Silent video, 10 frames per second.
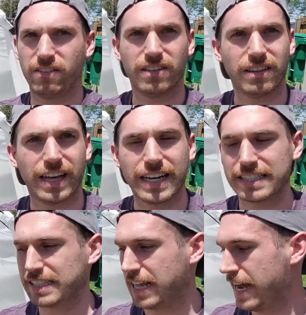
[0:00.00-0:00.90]
let it
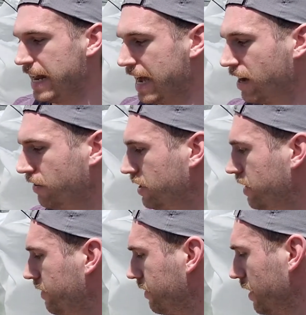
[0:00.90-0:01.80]
slide out.
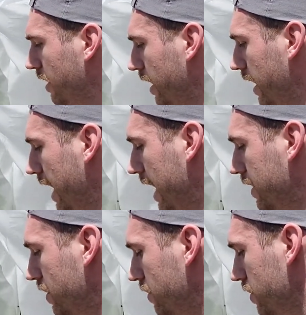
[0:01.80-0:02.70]
And
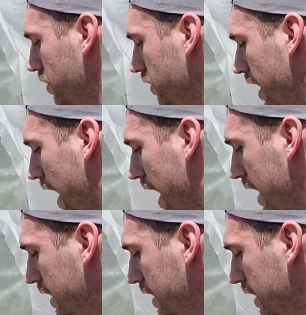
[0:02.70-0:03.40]
as you do that,